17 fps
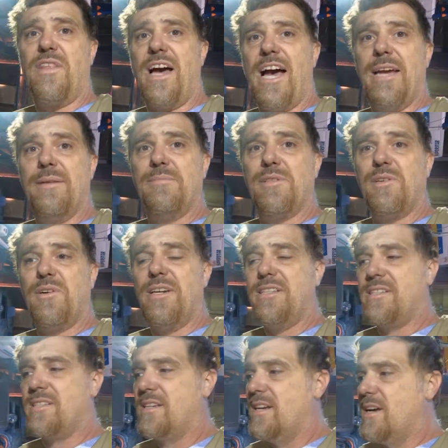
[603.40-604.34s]
with Heim
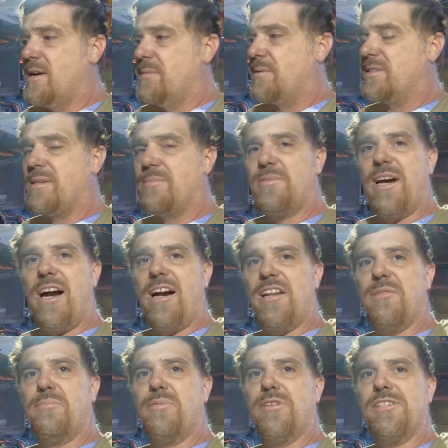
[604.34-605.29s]
joints, because I'm tired
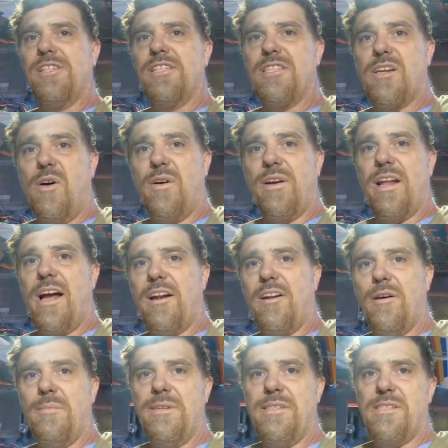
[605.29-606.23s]
of the bushings going out
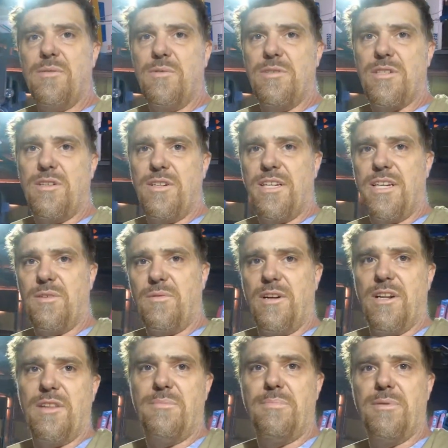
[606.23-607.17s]
on me. So we're just gonna get
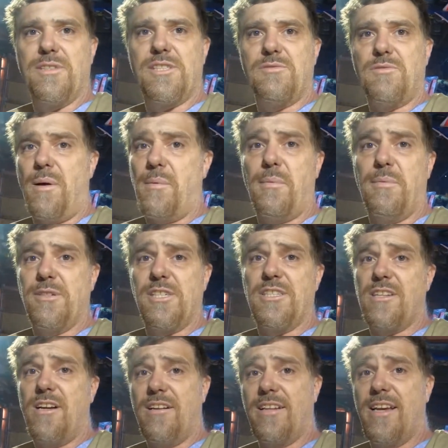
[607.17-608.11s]
rid of the rubber
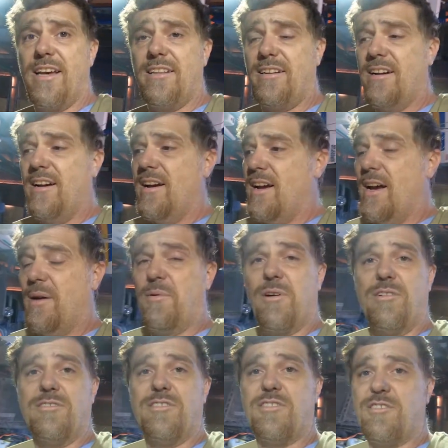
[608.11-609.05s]
bushings altogether, and we're
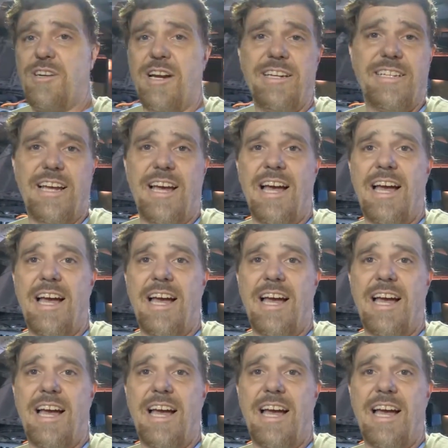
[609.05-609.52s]
going straight to